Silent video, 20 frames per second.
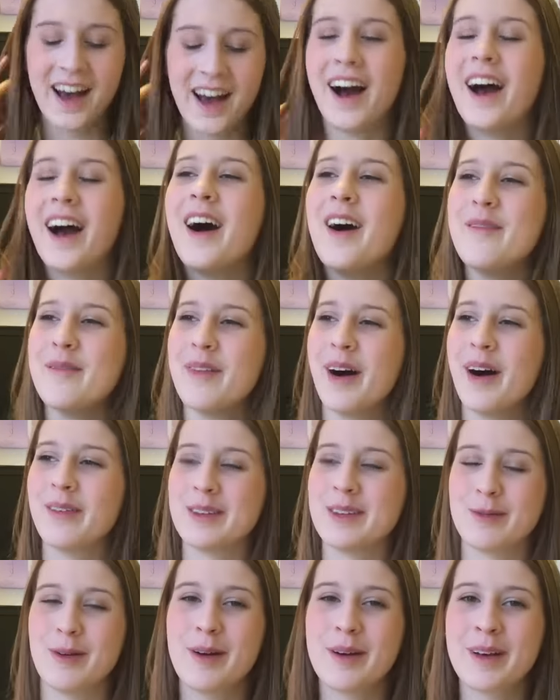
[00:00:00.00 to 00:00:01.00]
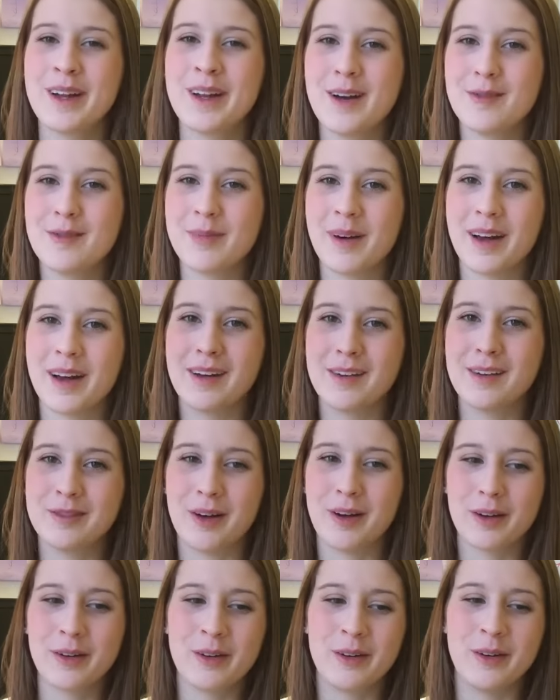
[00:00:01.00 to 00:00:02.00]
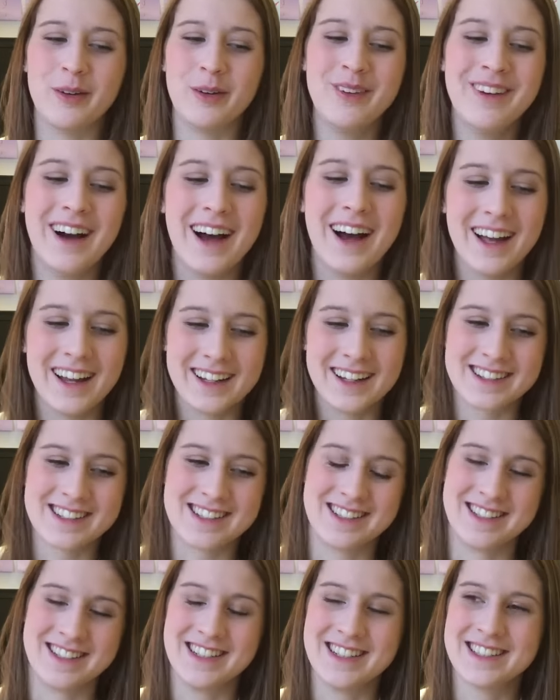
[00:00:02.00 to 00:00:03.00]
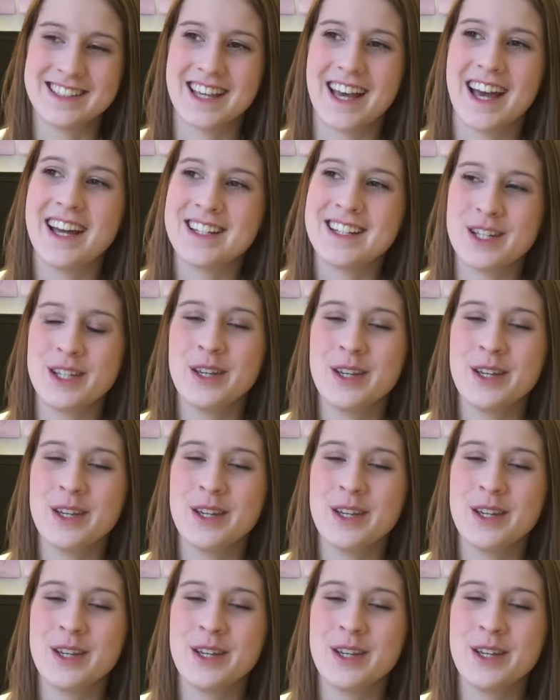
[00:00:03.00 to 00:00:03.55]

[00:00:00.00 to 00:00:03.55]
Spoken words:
I was woken up by a phone call and she said,